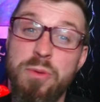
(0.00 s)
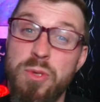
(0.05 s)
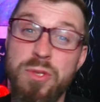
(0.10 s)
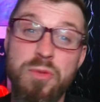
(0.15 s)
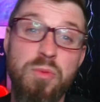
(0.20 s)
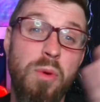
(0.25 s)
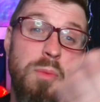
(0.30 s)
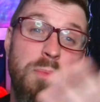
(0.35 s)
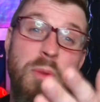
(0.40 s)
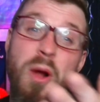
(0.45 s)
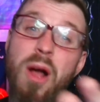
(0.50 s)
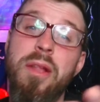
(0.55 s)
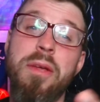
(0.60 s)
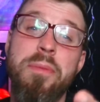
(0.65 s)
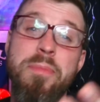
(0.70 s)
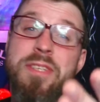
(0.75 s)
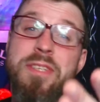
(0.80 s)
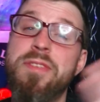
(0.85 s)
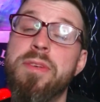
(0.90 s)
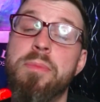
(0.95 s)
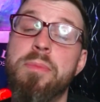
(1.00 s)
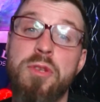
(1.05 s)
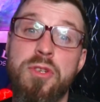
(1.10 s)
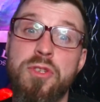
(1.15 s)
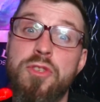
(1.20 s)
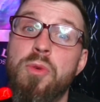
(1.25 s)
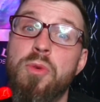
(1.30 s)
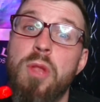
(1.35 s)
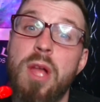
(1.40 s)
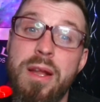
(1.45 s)
which will probably be similar
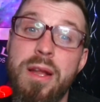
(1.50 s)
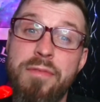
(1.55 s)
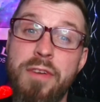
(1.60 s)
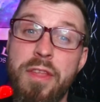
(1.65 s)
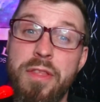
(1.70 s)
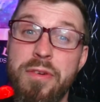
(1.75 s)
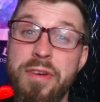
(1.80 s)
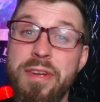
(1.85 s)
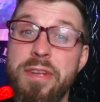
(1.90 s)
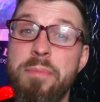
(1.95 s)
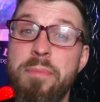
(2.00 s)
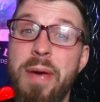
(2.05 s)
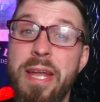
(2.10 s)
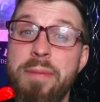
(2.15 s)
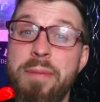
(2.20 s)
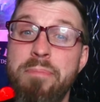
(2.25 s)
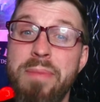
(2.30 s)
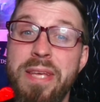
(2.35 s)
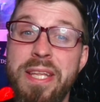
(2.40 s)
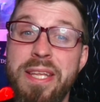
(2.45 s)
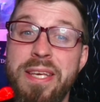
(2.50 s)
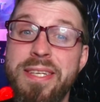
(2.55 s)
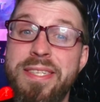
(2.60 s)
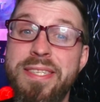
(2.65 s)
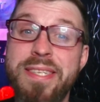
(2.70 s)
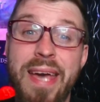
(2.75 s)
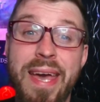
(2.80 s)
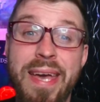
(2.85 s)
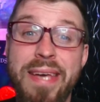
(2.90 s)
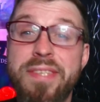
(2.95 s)
to a lot of other independent media
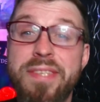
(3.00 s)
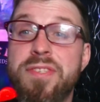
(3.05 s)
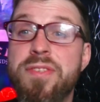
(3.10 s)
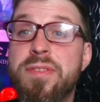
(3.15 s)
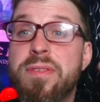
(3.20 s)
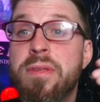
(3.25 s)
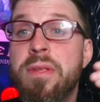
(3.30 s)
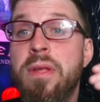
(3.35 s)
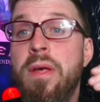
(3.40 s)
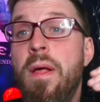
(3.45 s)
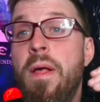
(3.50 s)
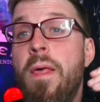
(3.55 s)
takes.